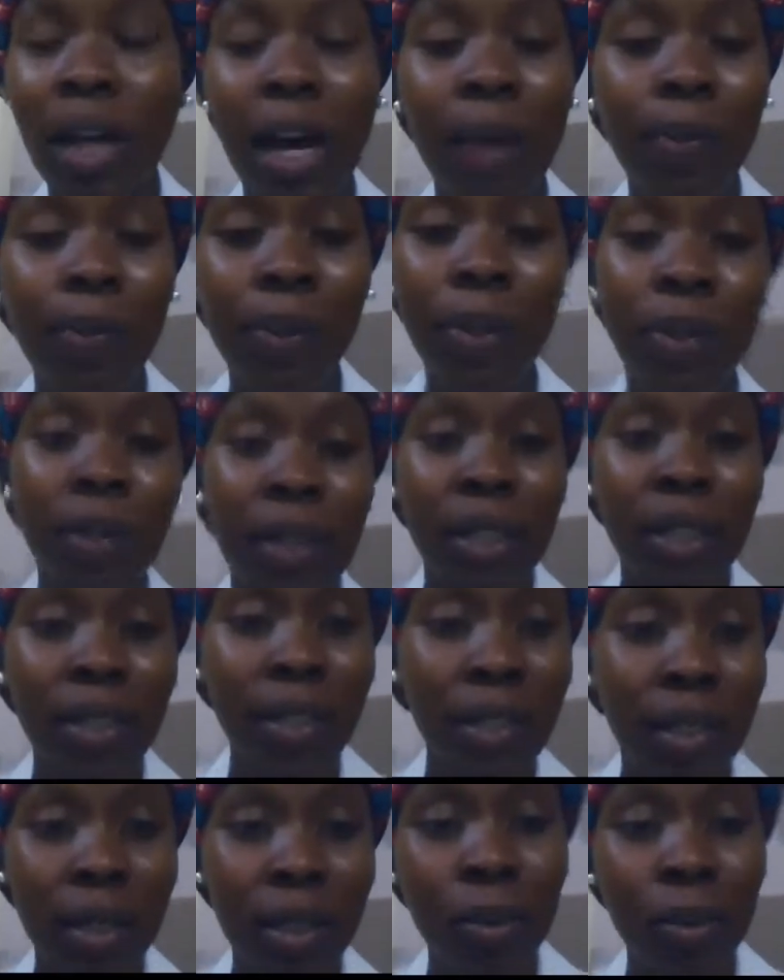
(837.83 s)

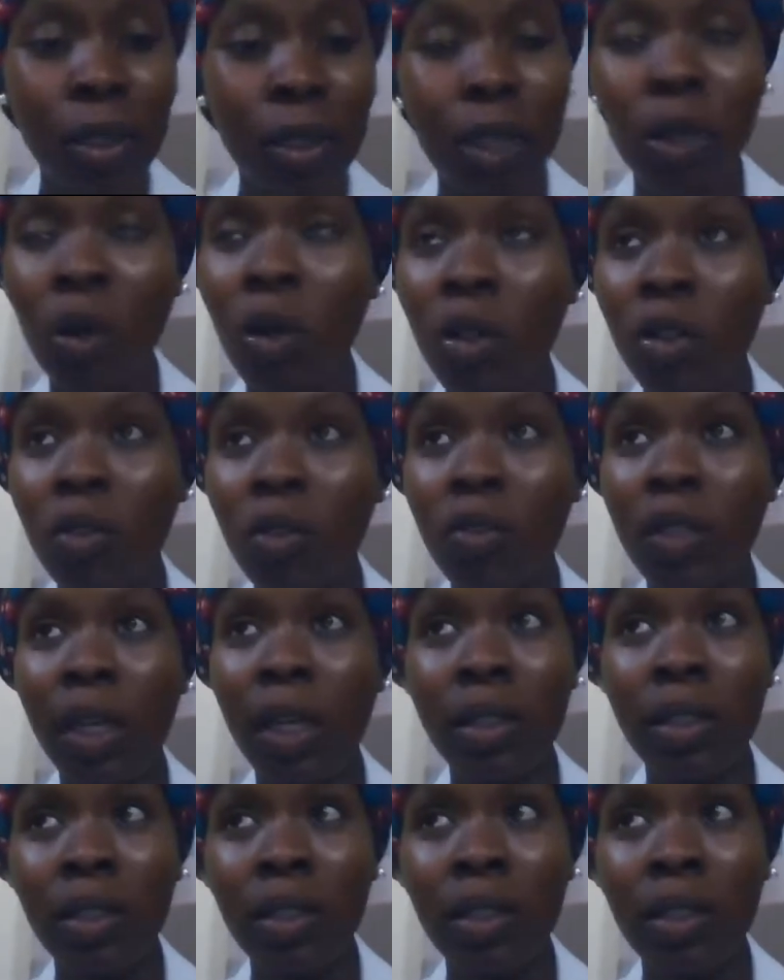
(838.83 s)
hyperrealisms and all of
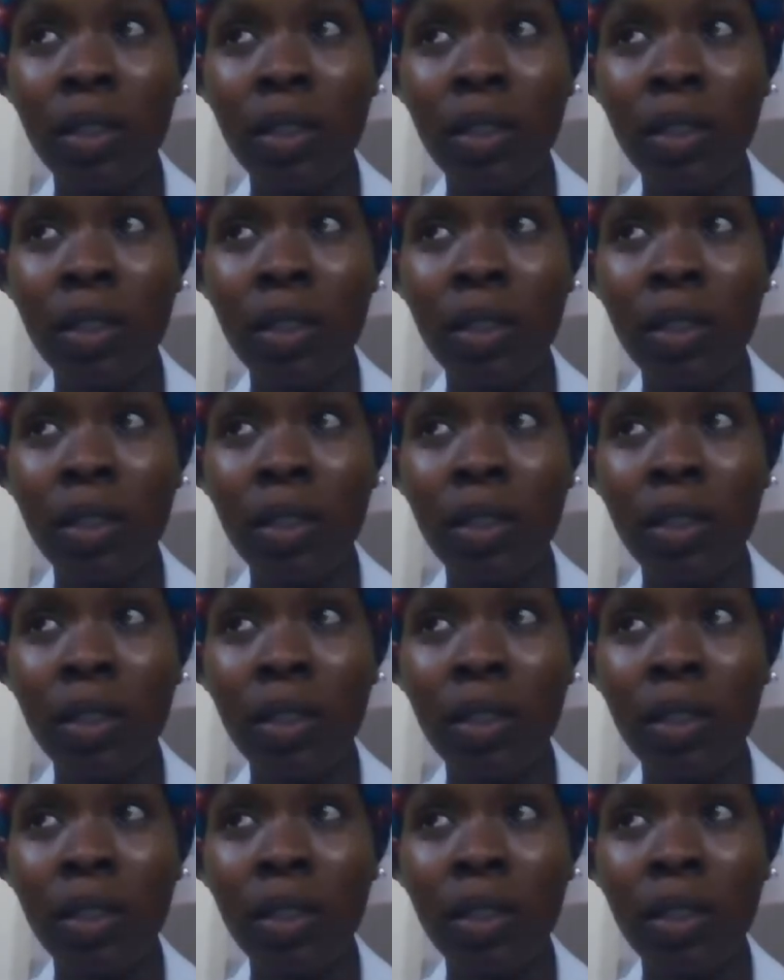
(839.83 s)
that.